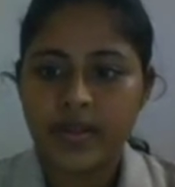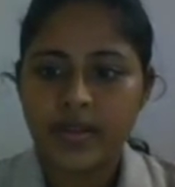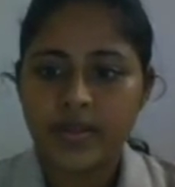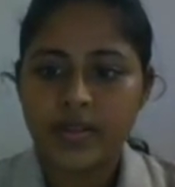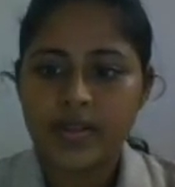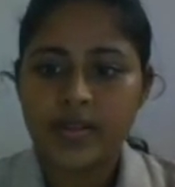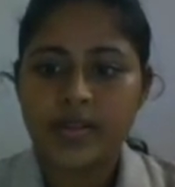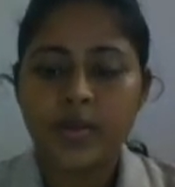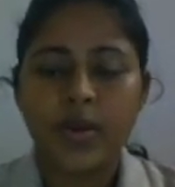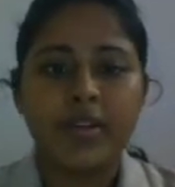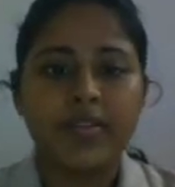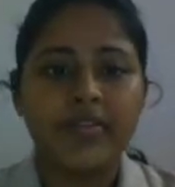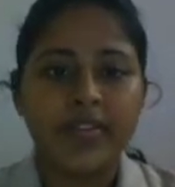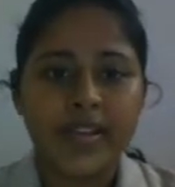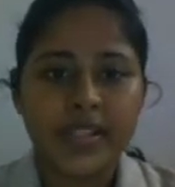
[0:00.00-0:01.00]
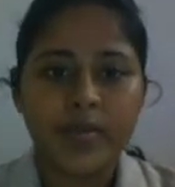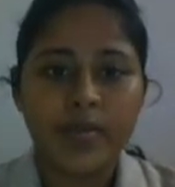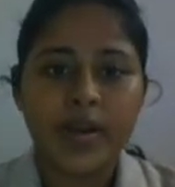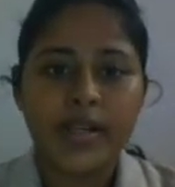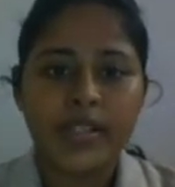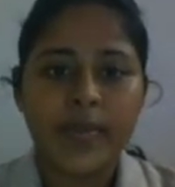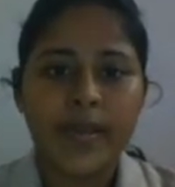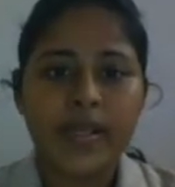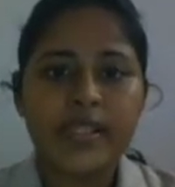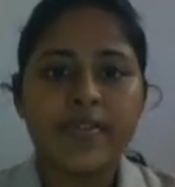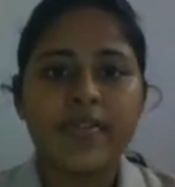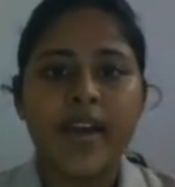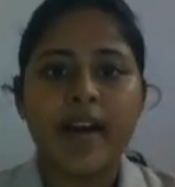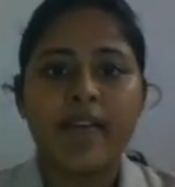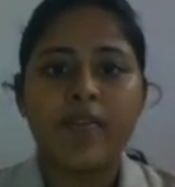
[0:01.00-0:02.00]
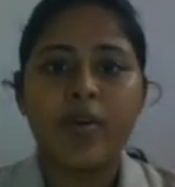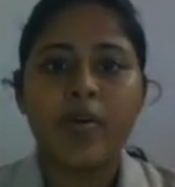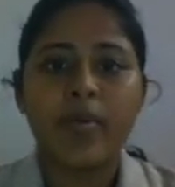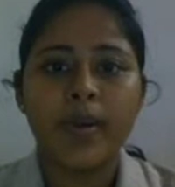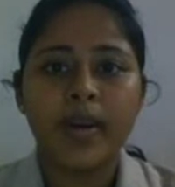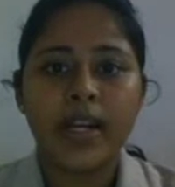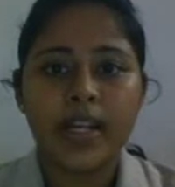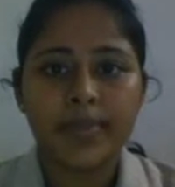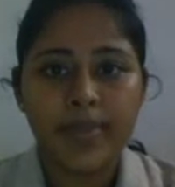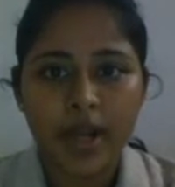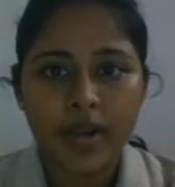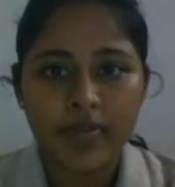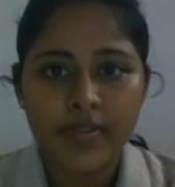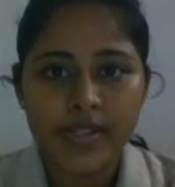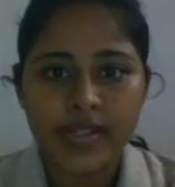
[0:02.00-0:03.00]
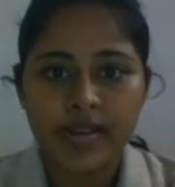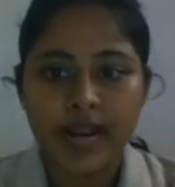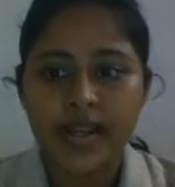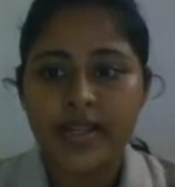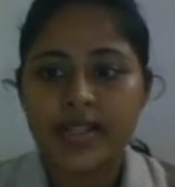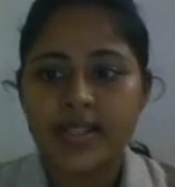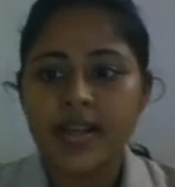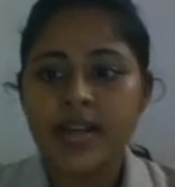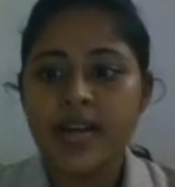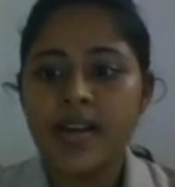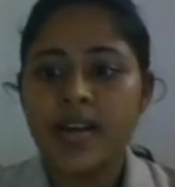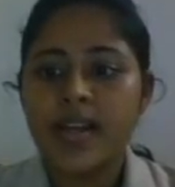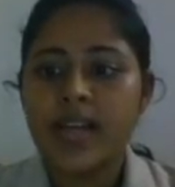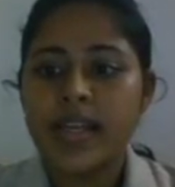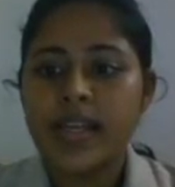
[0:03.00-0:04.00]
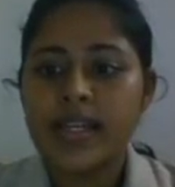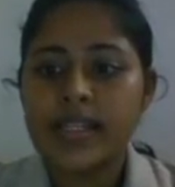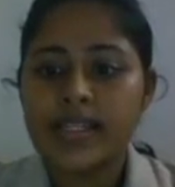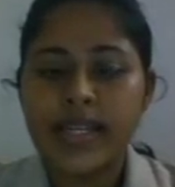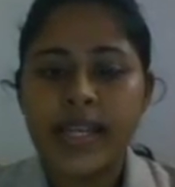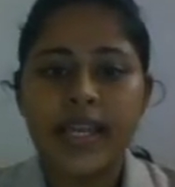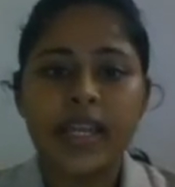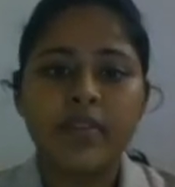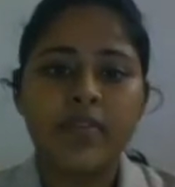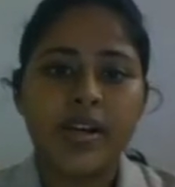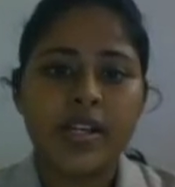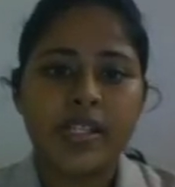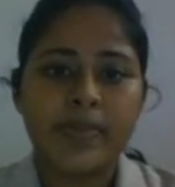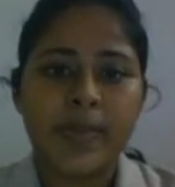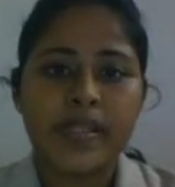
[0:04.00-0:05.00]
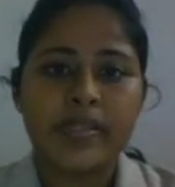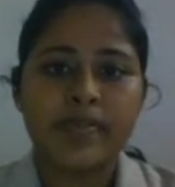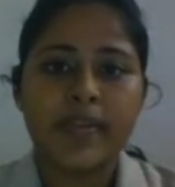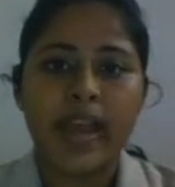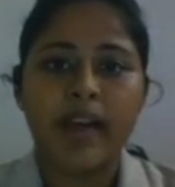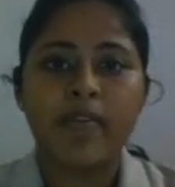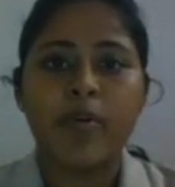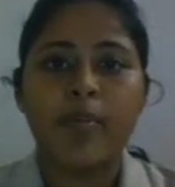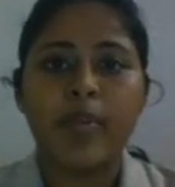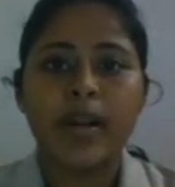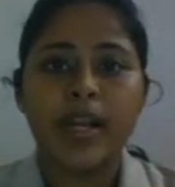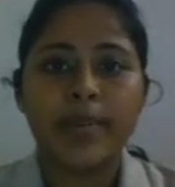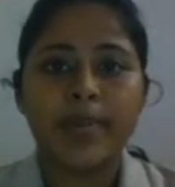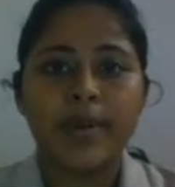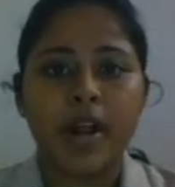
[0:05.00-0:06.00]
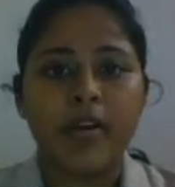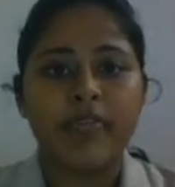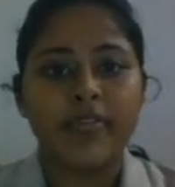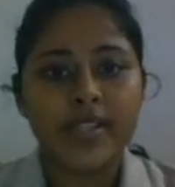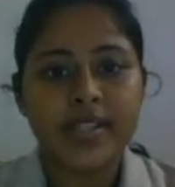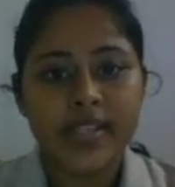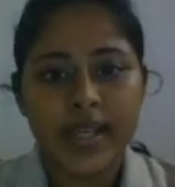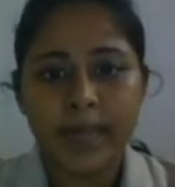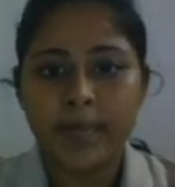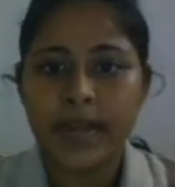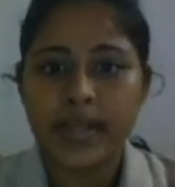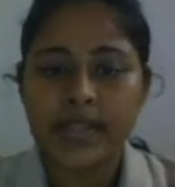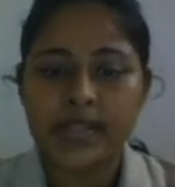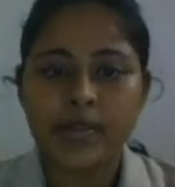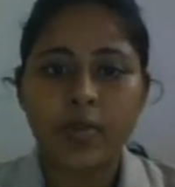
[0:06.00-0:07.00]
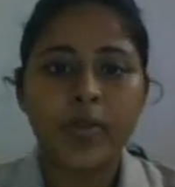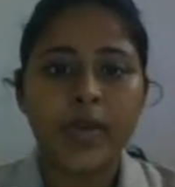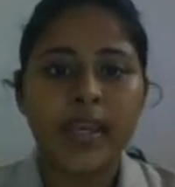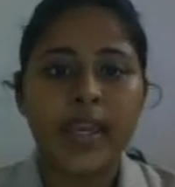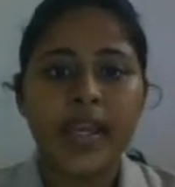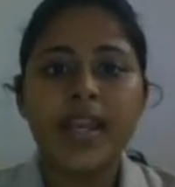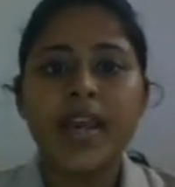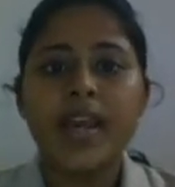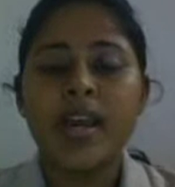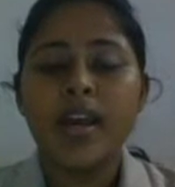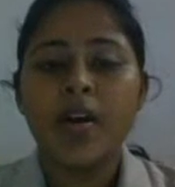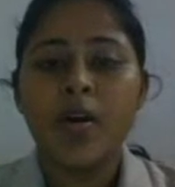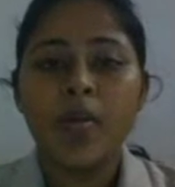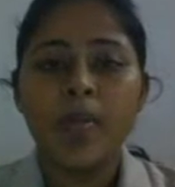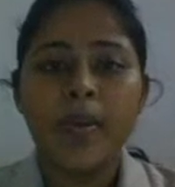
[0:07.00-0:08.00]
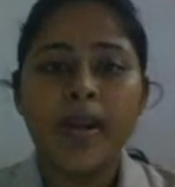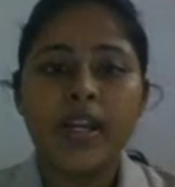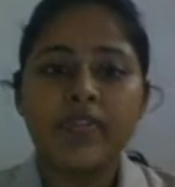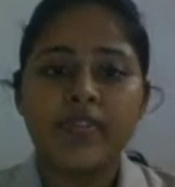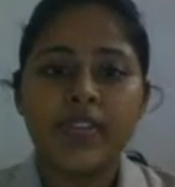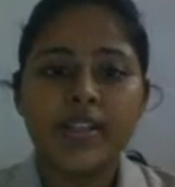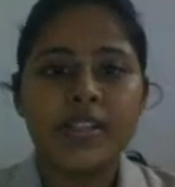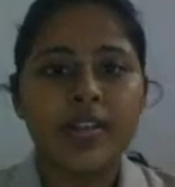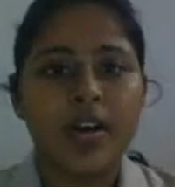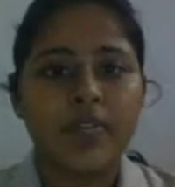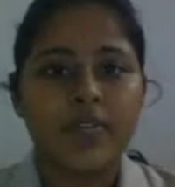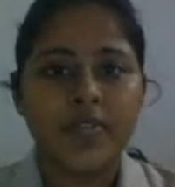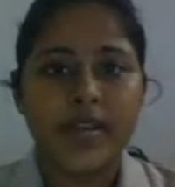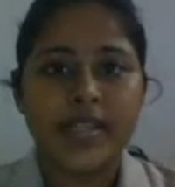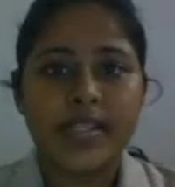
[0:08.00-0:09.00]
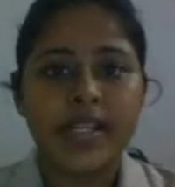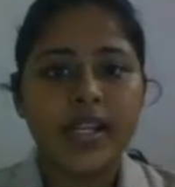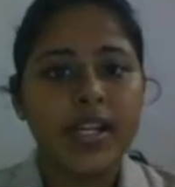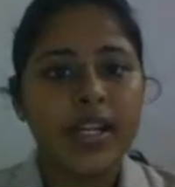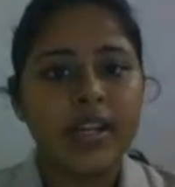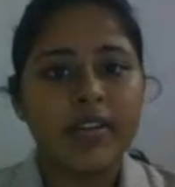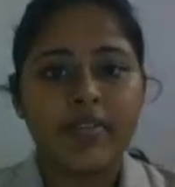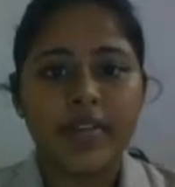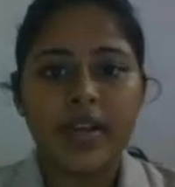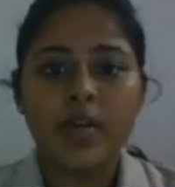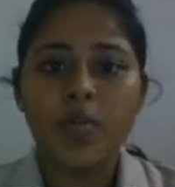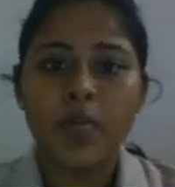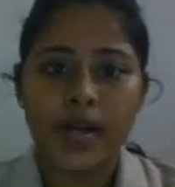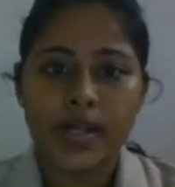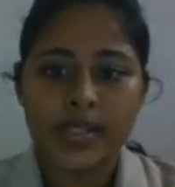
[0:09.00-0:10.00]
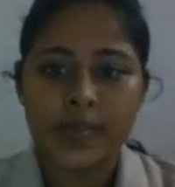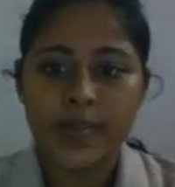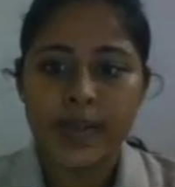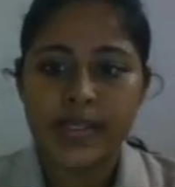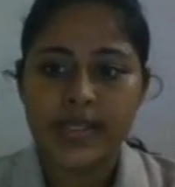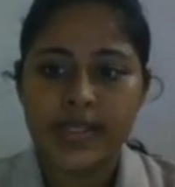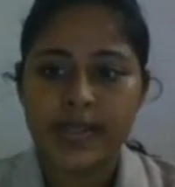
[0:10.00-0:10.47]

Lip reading: So in first workspace, we have opened LibreOffice Writer. In second workspace, we have opened LibreOffice Impress. So we can open different softwares in different workspace.